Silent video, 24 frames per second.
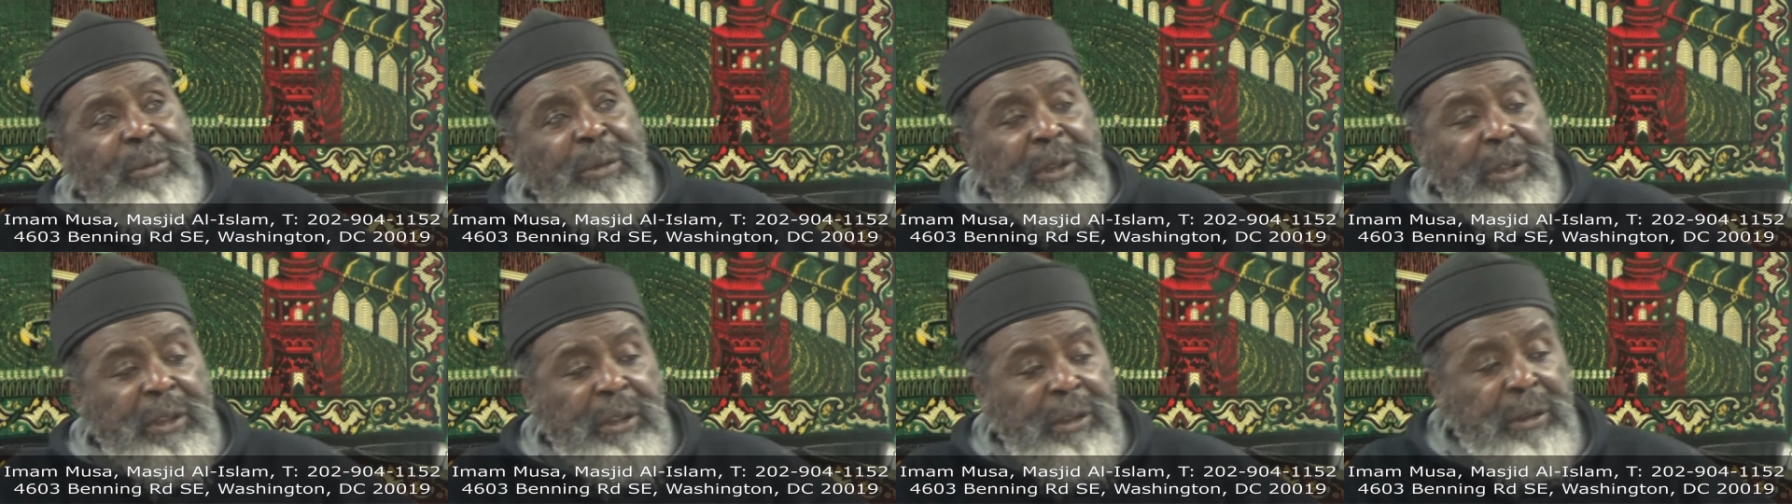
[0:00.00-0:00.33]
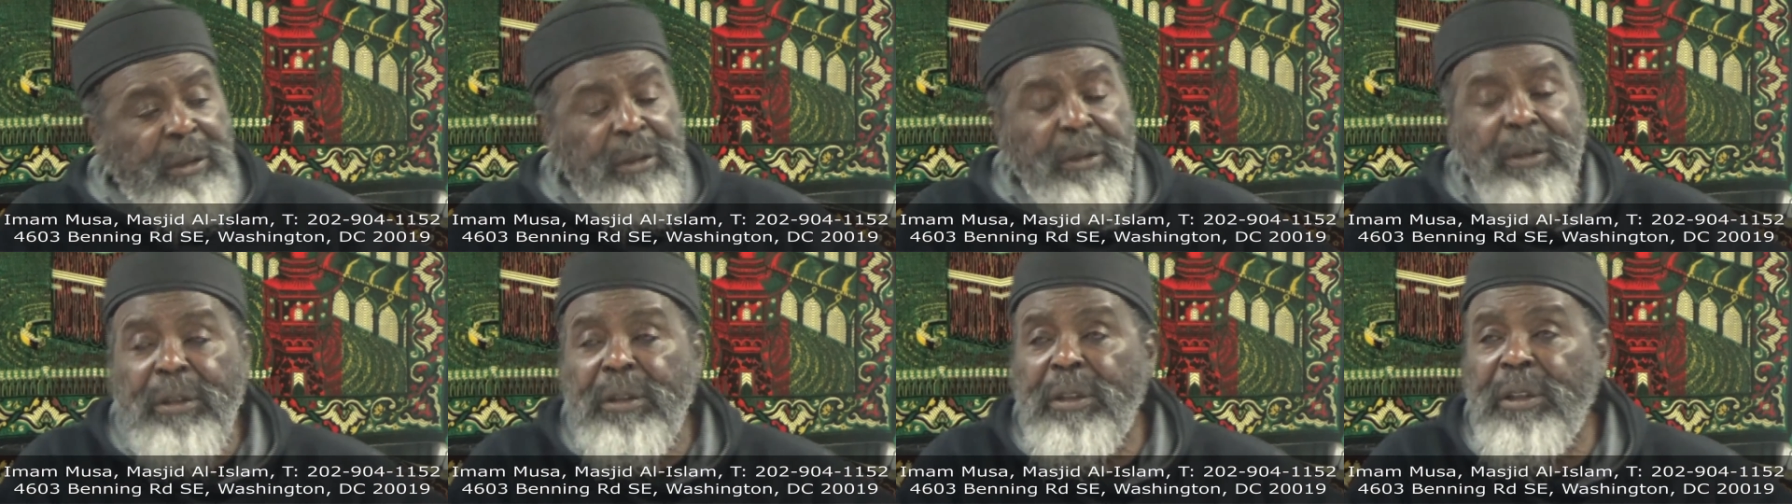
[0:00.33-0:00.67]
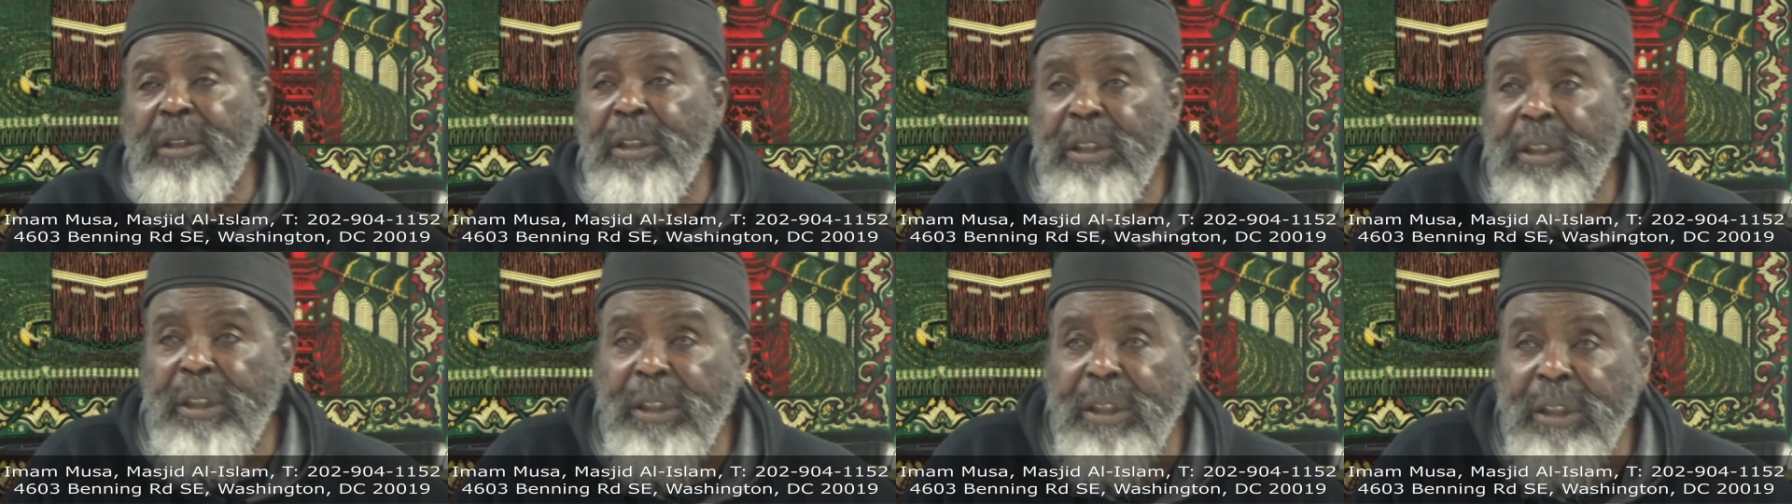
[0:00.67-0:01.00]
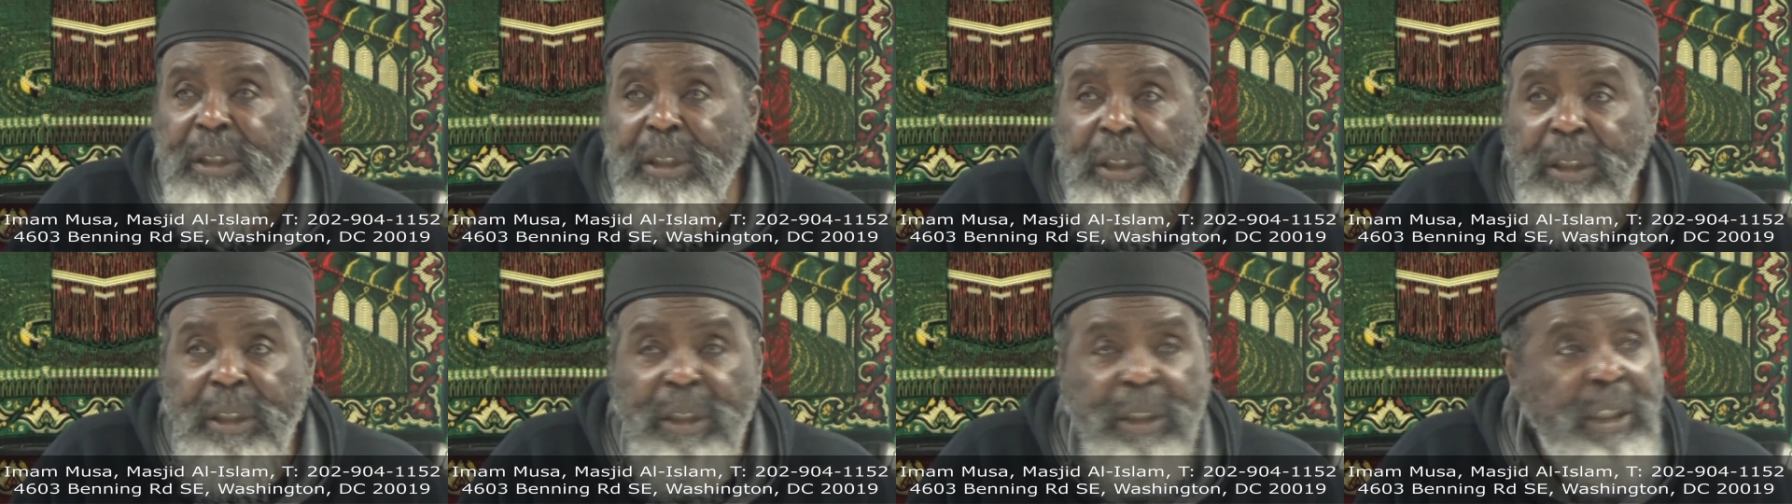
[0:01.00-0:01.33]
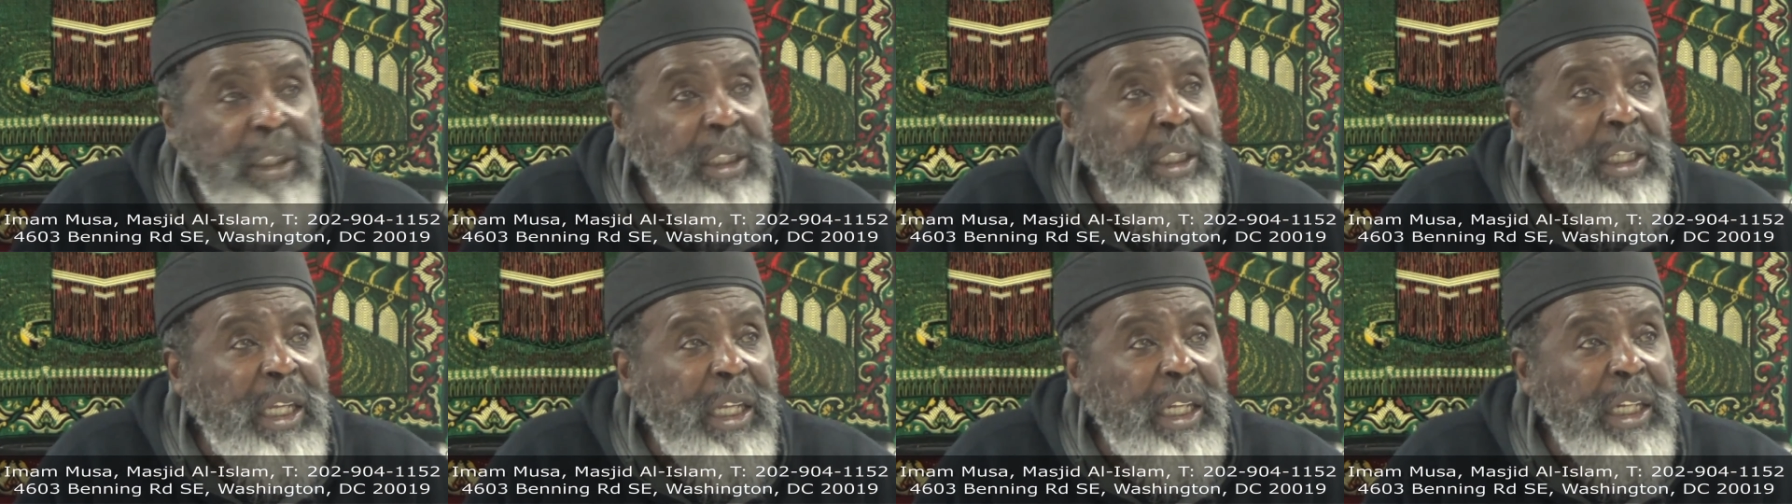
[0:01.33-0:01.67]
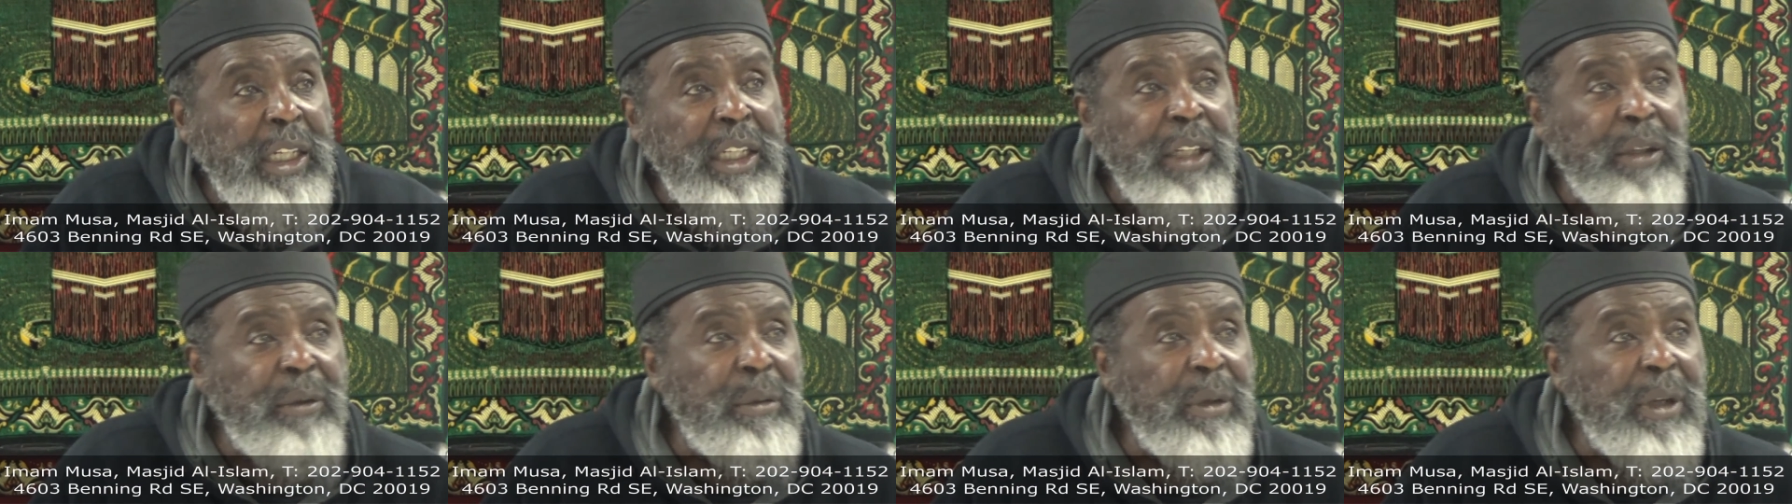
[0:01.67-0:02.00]
window. They got
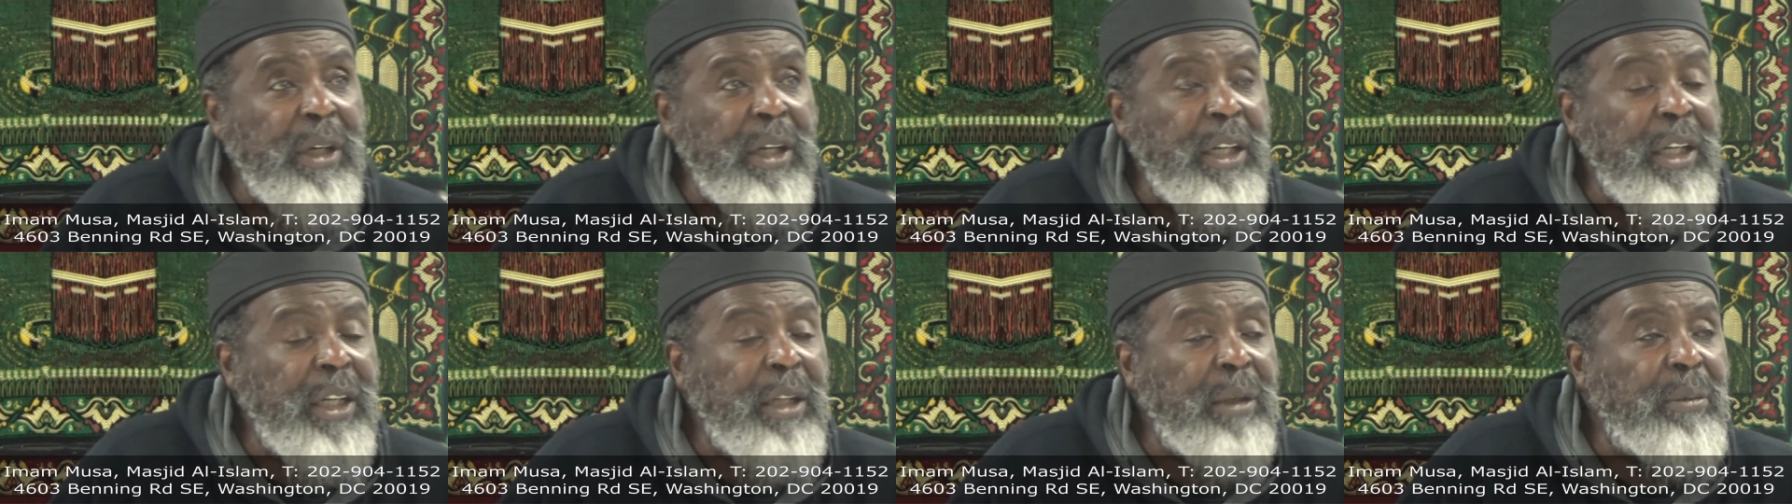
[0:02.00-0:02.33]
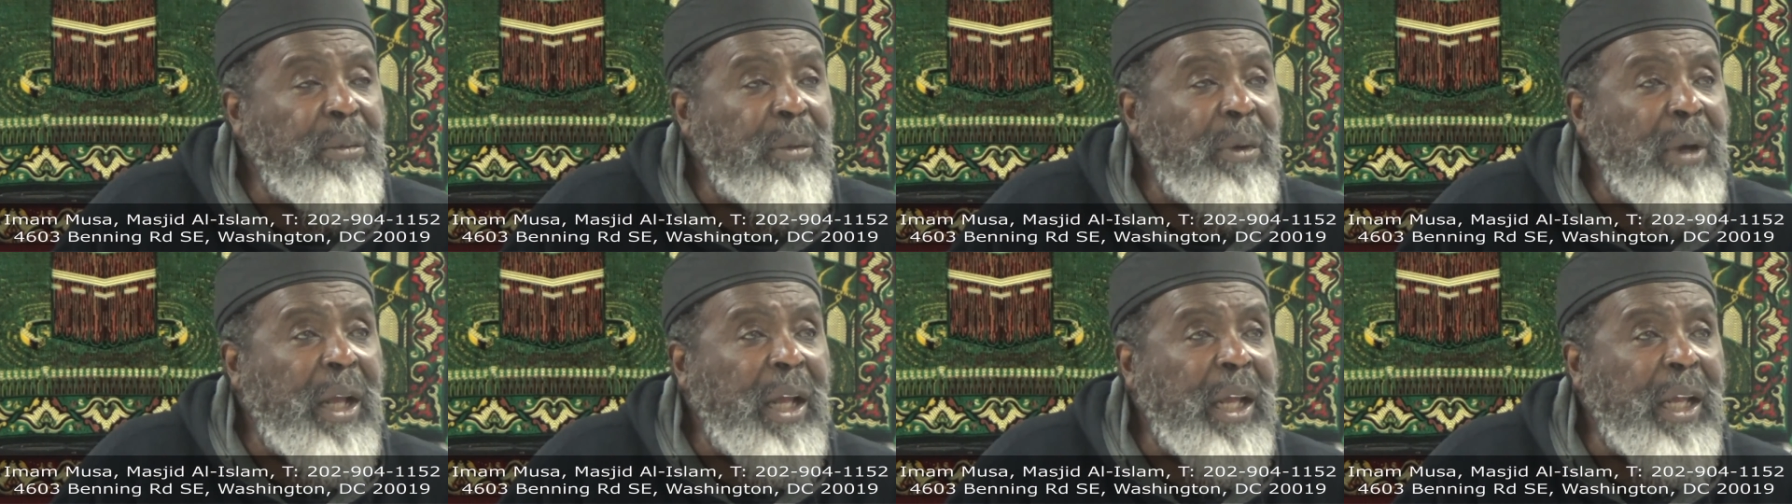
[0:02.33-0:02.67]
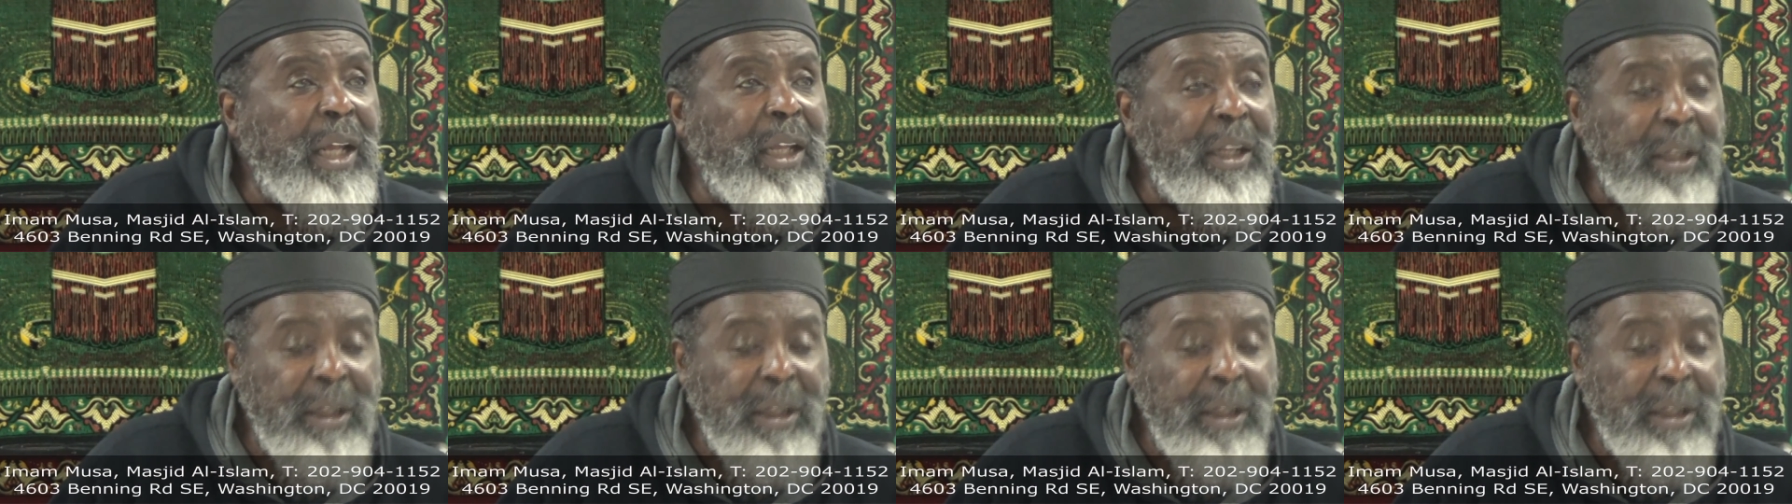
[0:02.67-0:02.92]
to get rid of them. Why?